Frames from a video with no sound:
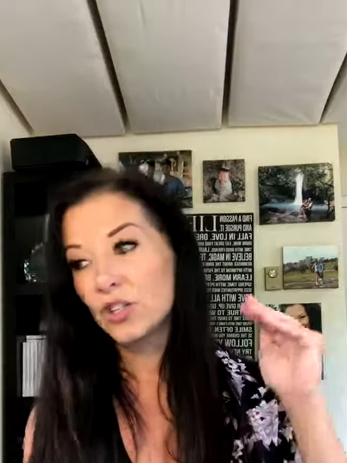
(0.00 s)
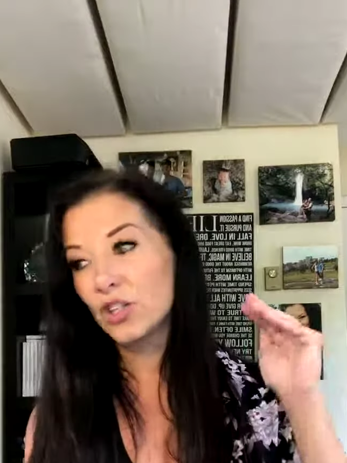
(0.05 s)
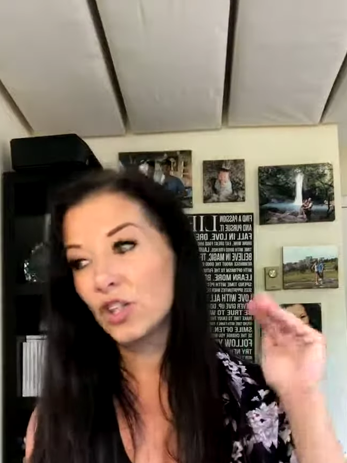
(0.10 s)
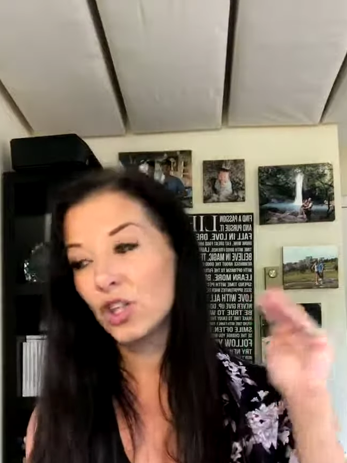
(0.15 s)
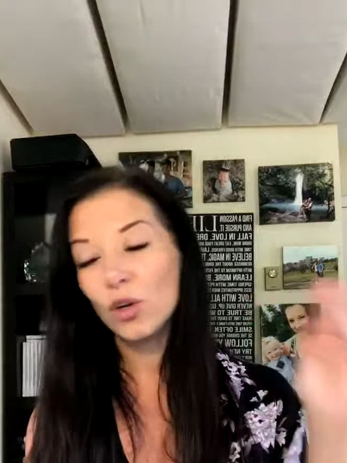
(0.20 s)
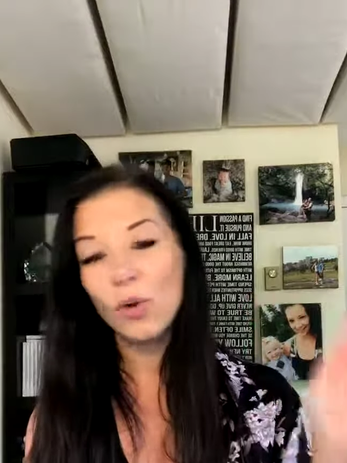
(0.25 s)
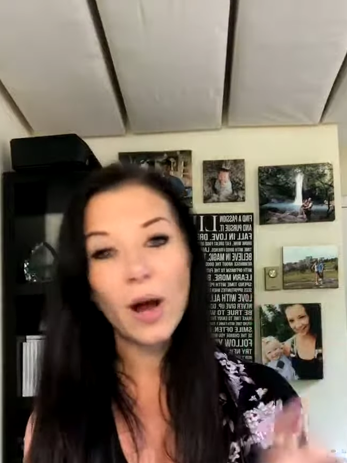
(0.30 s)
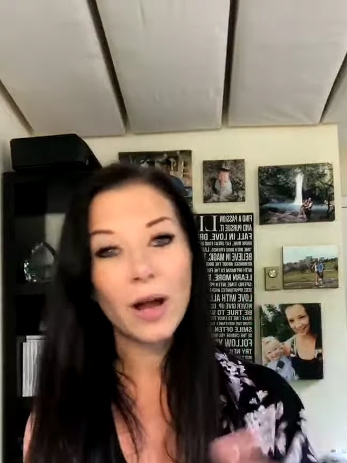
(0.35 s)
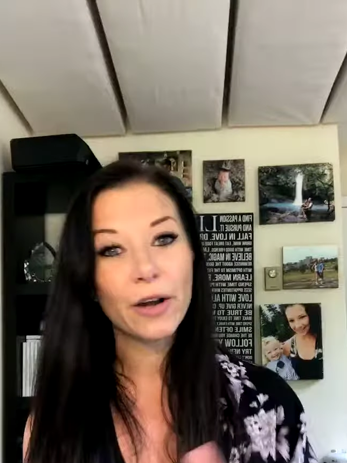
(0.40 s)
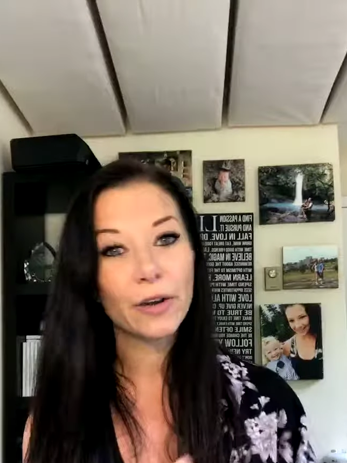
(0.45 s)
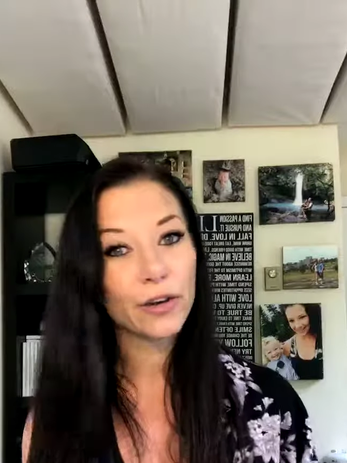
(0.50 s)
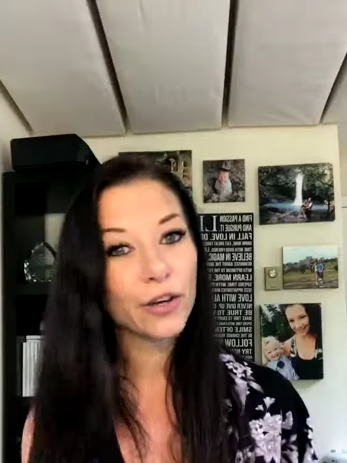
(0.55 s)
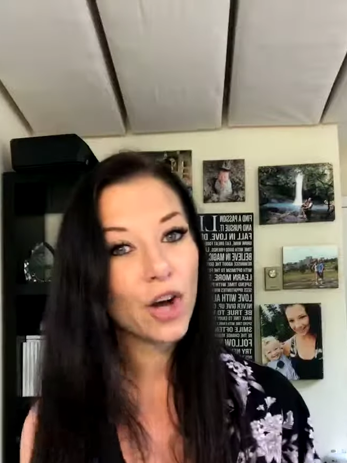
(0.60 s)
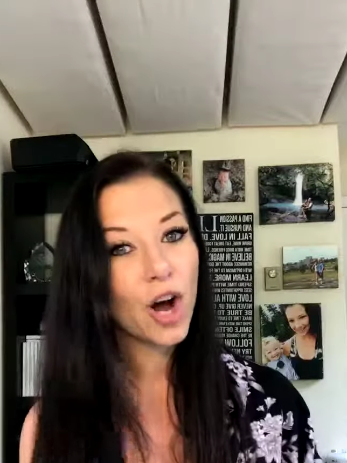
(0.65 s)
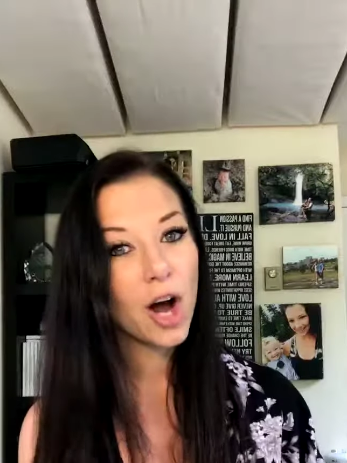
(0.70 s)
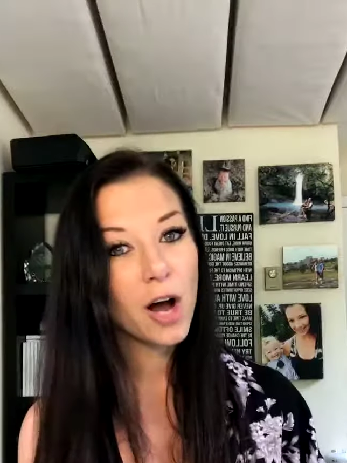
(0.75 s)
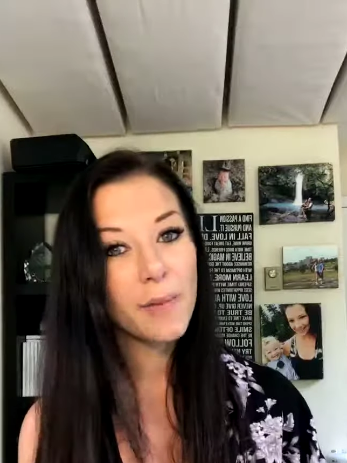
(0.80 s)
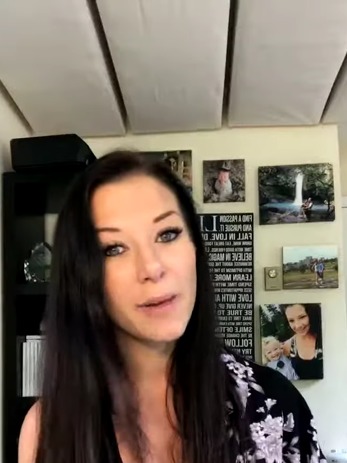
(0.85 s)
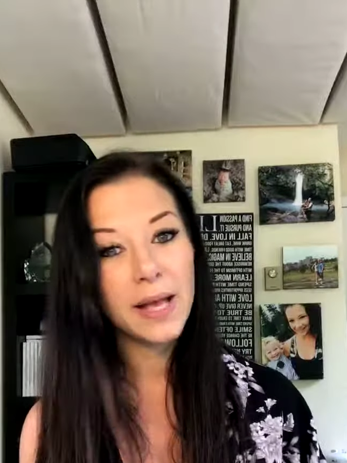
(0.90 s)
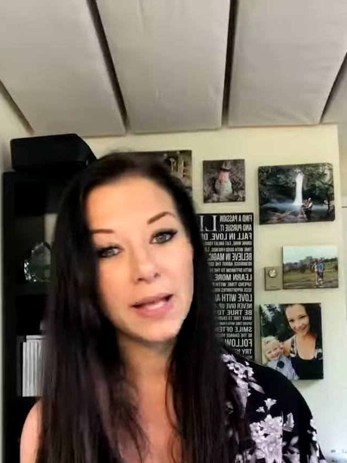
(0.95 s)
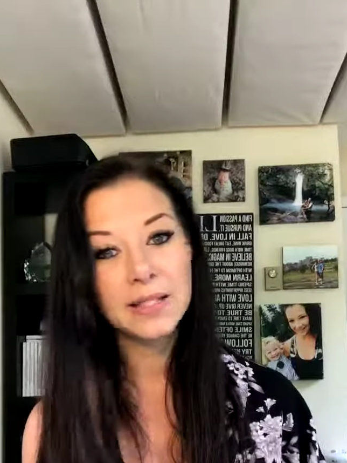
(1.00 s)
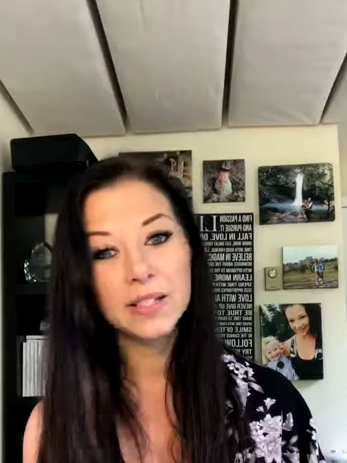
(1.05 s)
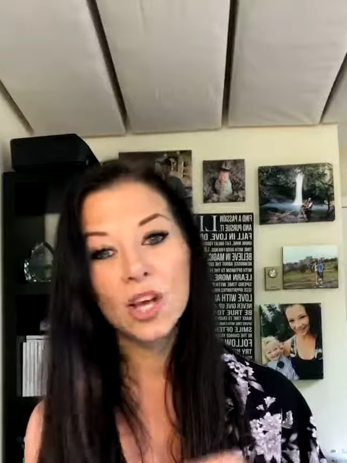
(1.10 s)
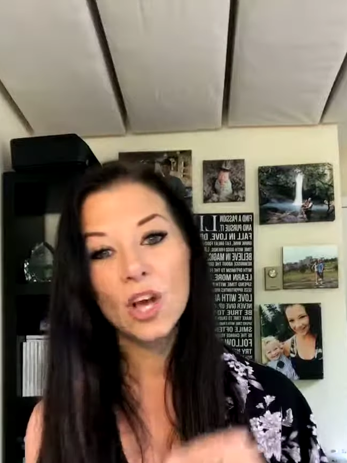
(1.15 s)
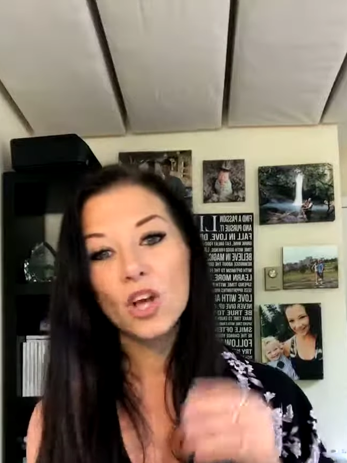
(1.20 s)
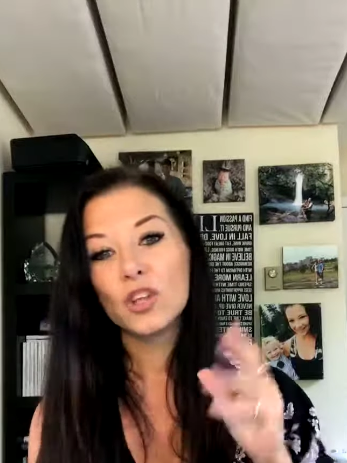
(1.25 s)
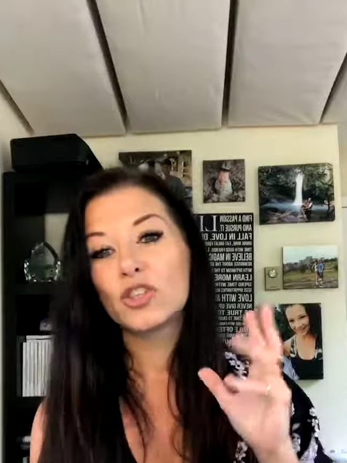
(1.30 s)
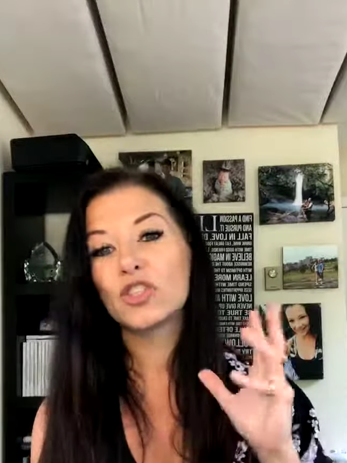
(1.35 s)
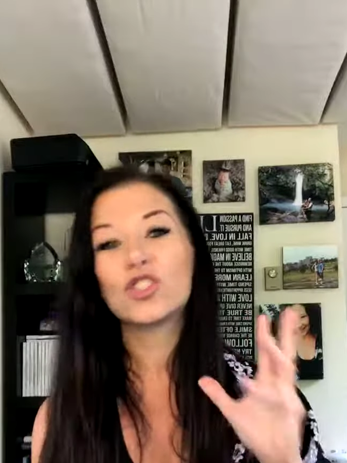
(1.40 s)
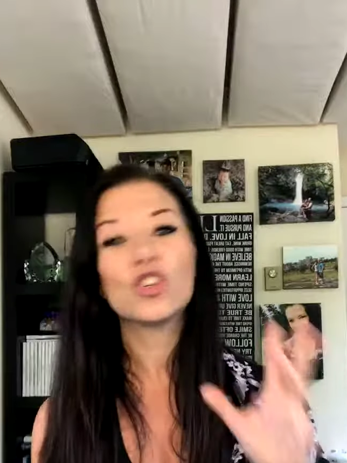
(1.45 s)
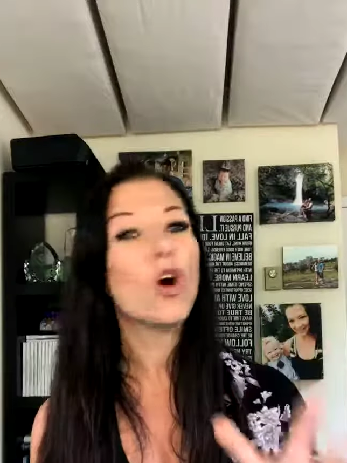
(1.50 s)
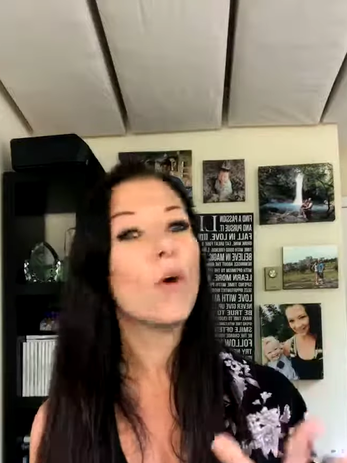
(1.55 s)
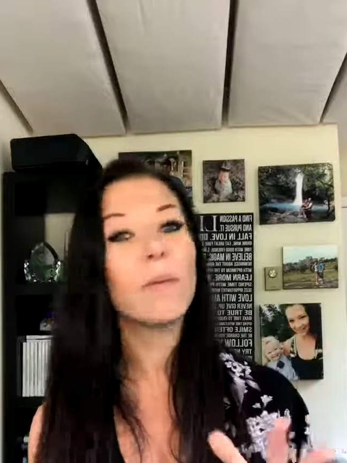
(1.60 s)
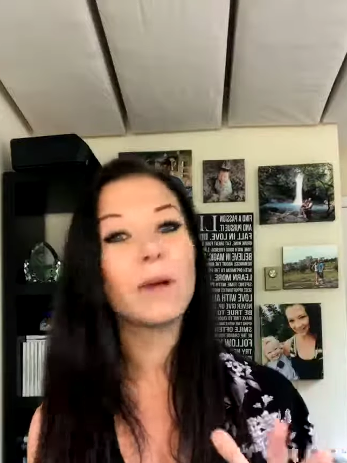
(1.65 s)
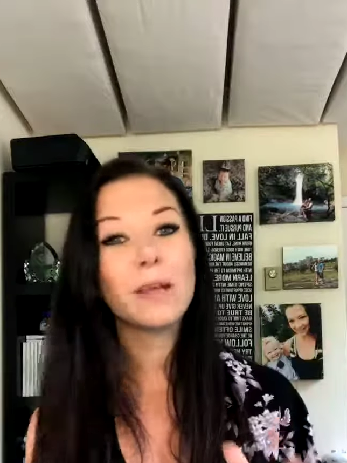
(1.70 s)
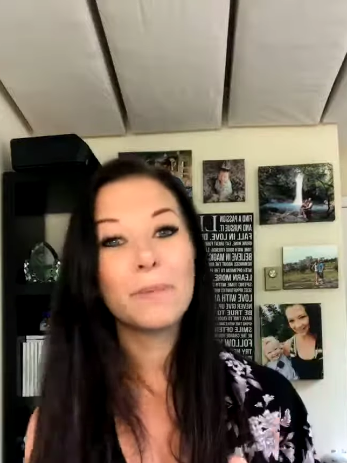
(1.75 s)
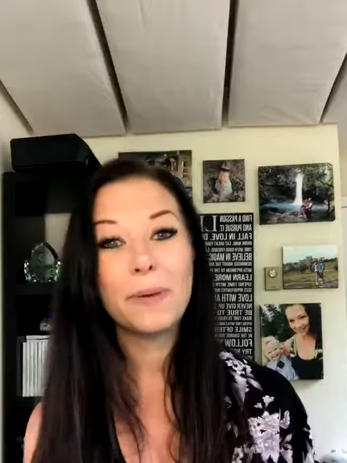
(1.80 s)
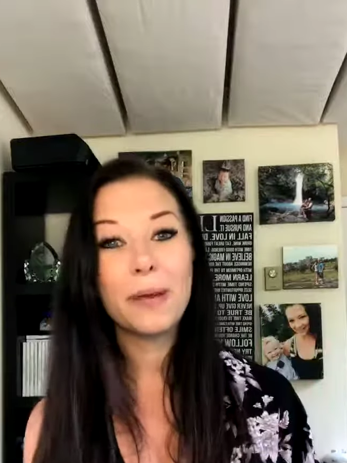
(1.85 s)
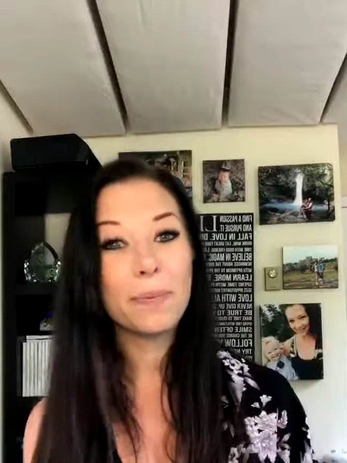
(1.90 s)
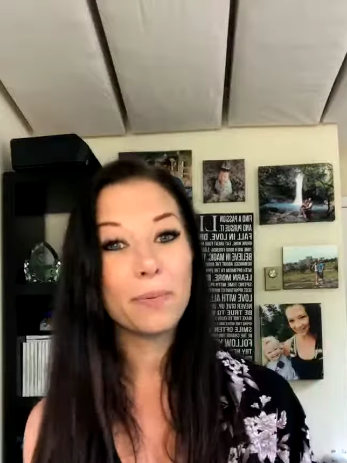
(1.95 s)
200 comments, so
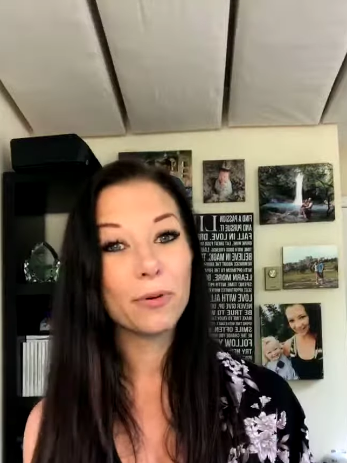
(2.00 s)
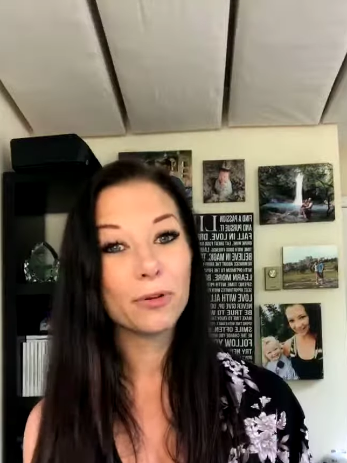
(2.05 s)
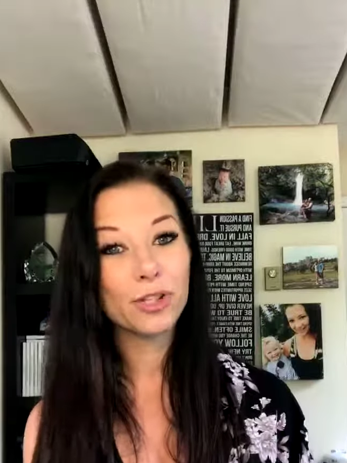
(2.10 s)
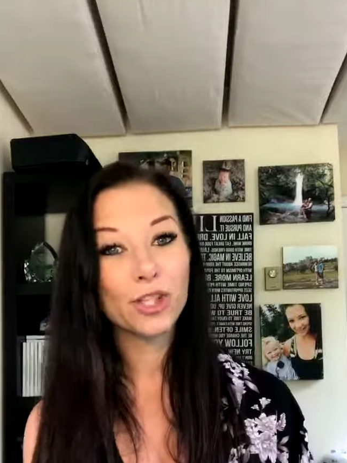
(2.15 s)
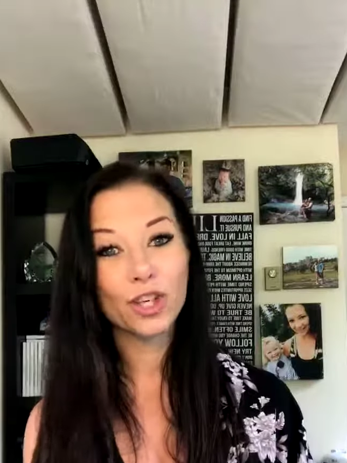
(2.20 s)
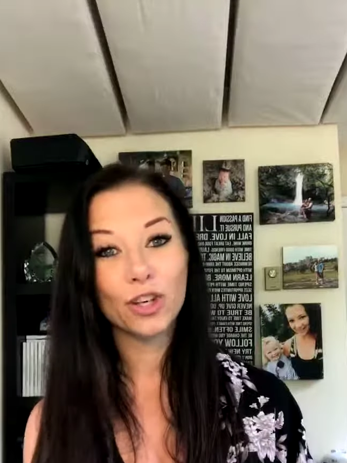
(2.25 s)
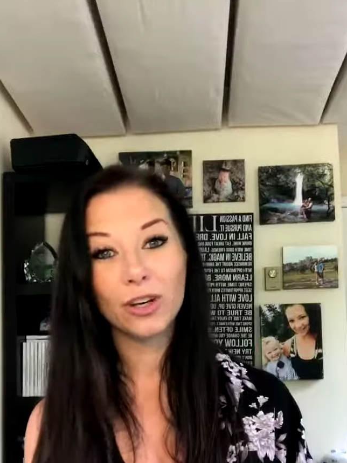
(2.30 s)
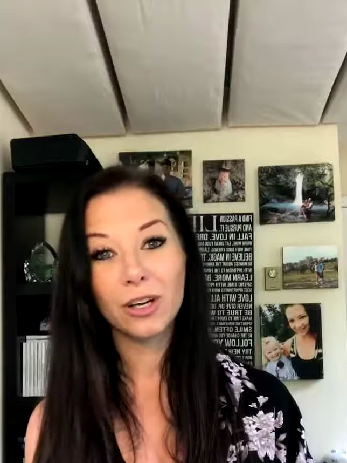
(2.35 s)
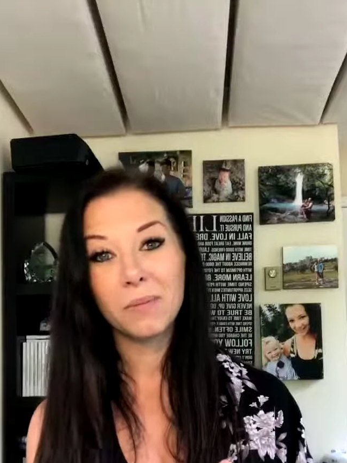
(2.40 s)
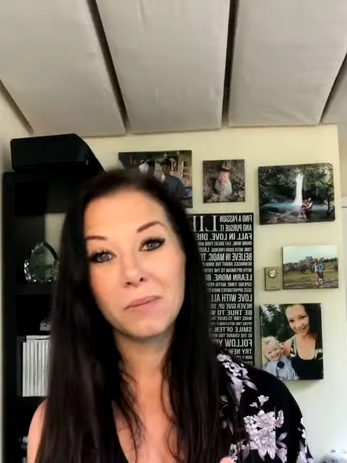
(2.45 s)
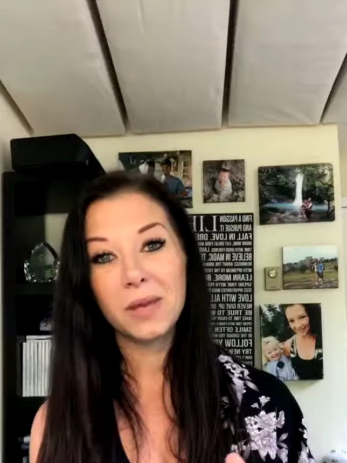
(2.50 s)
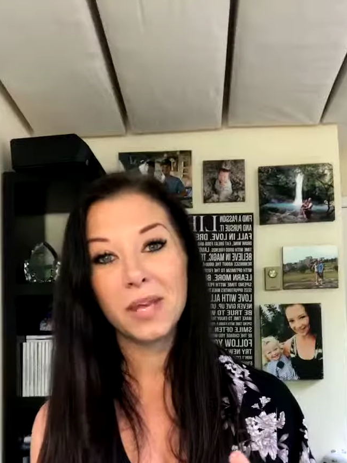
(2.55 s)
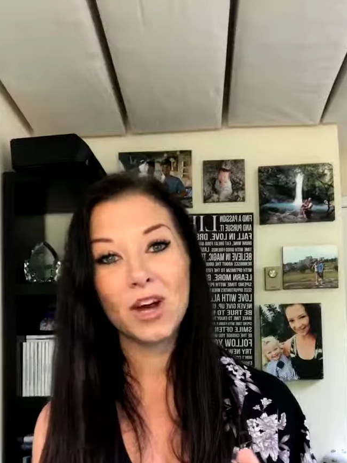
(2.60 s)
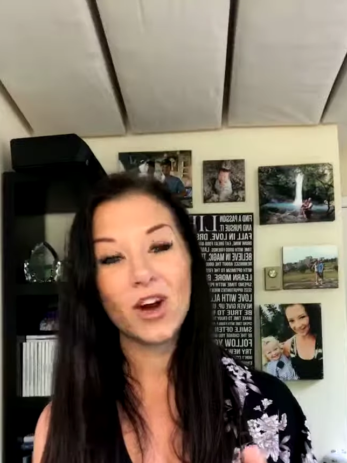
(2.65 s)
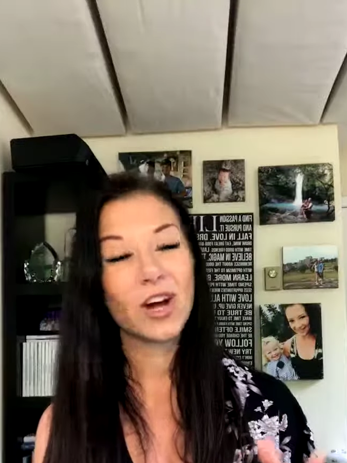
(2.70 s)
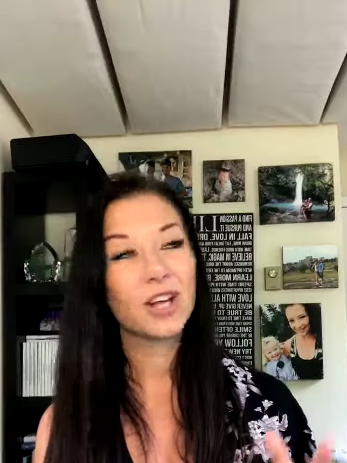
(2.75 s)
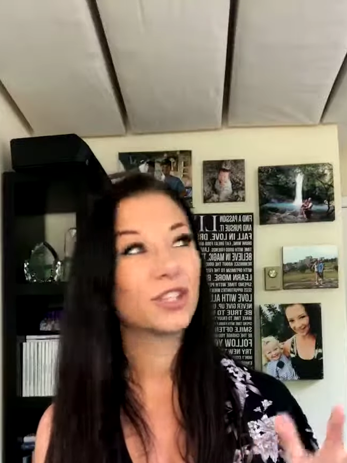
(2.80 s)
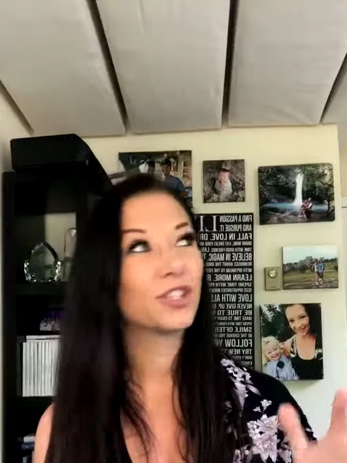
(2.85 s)
many people cheering me on,